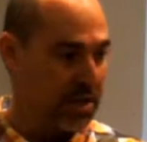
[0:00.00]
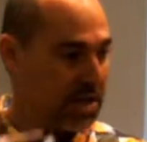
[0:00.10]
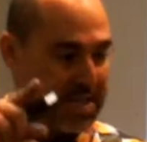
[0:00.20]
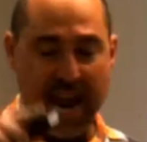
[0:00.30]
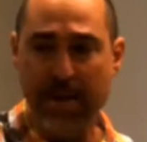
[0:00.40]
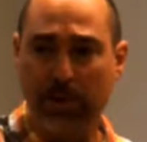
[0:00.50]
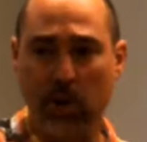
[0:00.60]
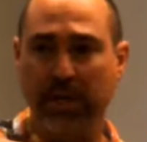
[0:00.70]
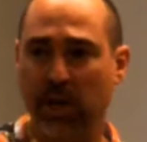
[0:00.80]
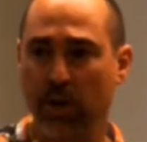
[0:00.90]
The table
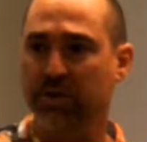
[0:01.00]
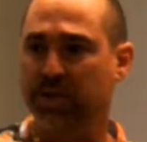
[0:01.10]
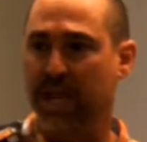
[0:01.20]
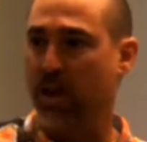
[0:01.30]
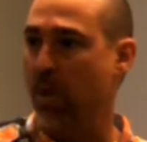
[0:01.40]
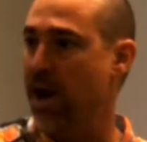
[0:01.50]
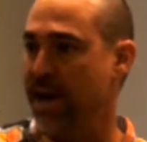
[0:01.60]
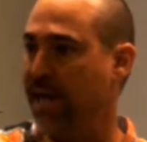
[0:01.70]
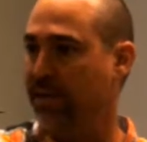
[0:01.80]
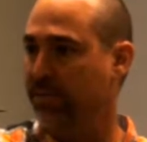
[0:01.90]
only goes to like what,
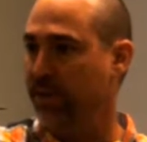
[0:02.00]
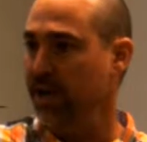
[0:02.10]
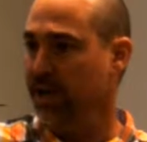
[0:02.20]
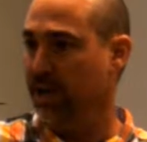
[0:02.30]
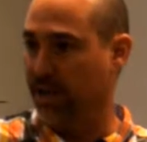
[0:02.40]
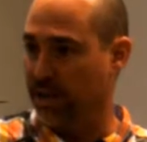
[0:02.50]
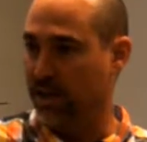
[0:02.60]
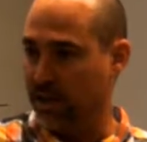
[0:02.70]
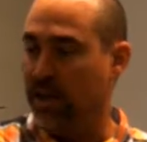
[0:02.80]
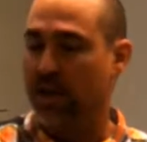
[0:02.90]
-3?
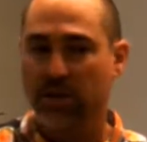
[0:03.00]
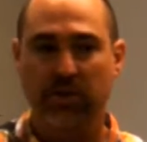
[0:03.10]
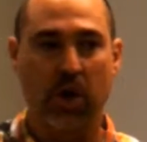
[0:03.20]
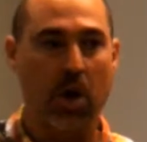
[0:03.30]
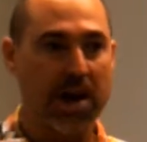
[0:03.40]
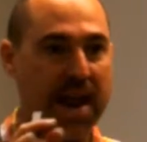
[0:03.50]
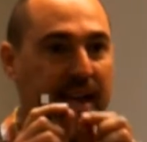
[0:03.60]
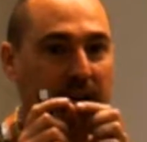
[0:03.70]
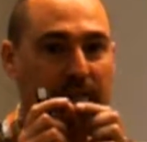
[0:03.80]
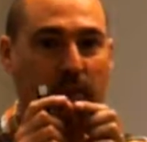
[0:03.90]
Yeah. So a
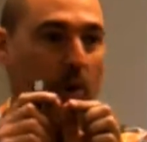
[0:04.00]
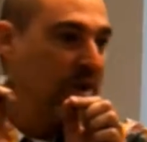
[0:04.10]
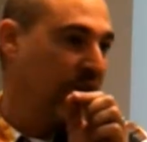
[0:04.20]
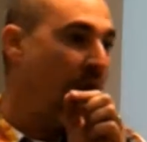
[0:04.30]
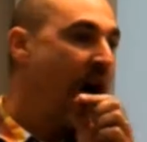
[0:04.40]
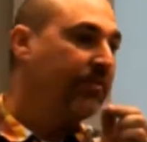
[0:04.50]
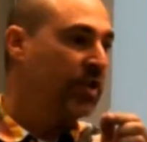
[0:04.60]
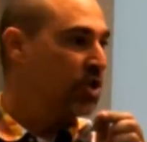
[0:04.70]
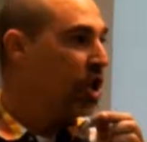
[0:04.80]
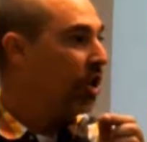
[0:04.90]
-4 is off
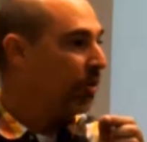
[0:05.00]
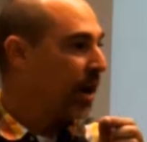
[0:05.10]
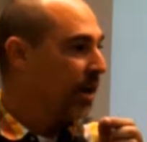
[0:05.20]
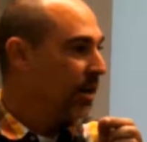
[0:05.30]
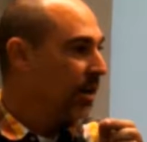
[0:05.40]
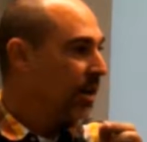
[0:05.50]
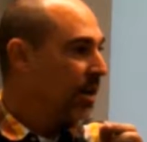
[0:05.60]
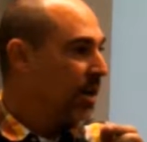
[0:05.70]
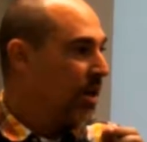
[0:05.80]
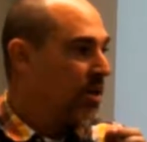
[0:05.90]
the chart, right?
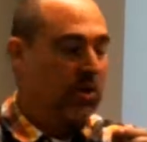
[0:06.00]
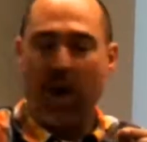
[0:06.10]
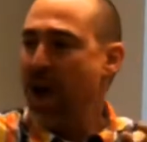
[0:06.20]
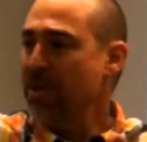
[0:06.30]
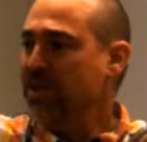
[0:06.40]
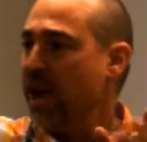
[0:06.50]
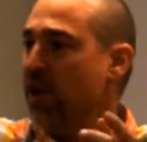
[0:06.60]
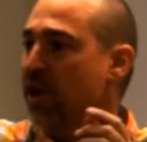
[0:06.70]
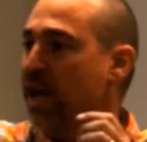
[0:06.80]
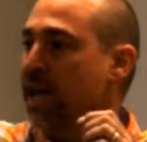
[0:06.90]
So how much
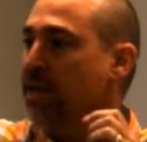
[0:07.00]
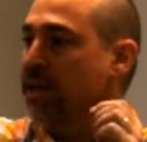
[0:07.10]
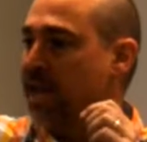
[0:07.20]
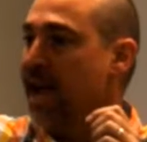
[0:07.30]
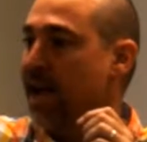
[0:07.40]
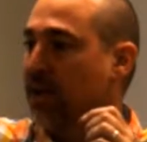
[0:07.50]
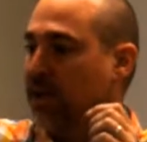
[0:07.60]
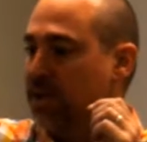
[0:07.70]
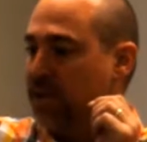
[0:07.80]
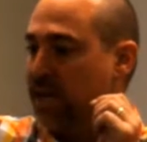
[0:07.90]
area in the tail
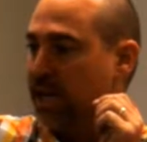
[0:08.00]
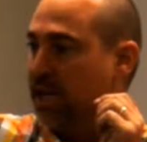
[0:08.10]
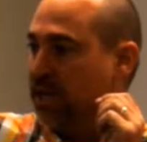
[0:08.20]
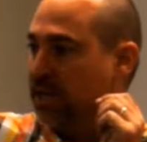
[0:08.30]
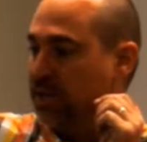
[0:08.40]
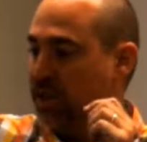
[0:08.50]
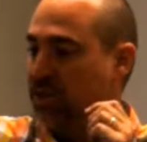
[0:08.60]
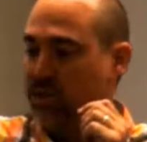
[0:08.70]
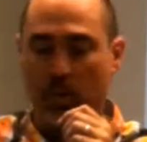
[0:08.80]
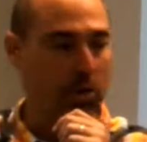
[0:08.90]
is a
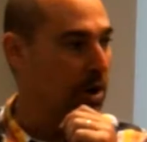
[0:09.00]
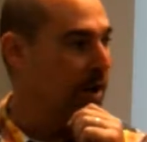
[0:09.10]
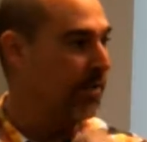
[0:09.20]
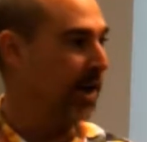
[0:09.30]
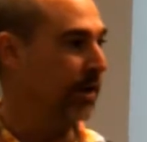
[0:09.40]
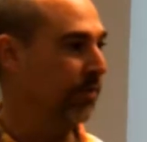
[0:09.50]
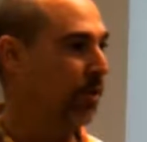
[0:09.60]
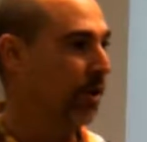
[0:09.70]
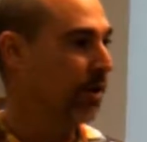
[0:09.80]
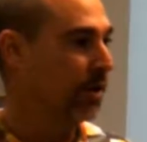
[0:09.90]
z-score of
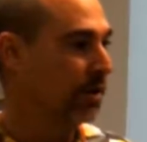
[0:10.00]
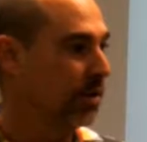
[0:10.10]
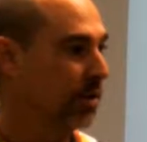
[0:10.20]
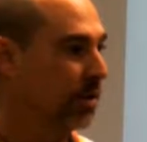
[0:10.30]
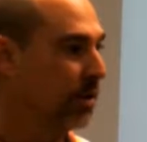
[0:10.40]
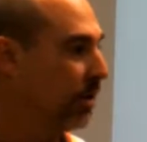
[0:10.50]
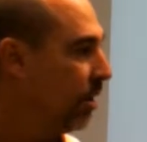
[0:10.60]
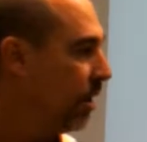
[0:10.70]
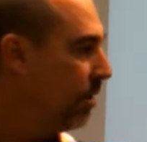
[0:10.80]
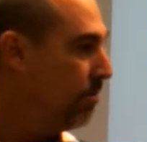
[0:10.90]
-4?
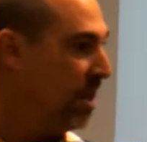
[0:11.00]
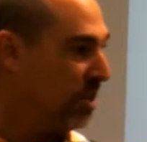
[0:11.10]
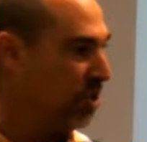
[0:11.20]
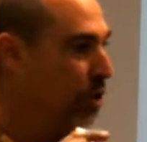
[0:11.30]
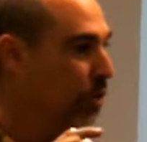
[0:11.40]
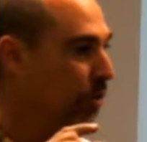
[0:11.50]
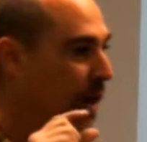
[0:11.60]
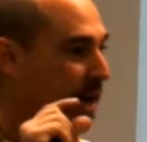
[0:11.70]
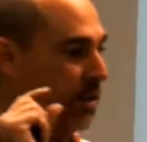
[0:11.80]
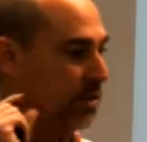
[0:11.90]
Minuscule,
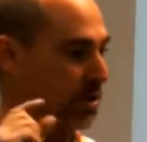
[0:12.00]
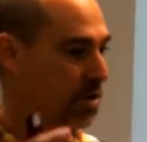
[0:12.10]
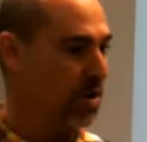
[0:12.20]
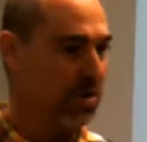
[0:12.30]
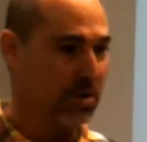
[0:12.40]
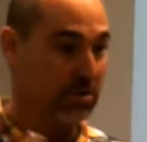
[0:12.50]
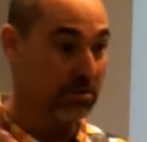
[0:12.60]
right? 0?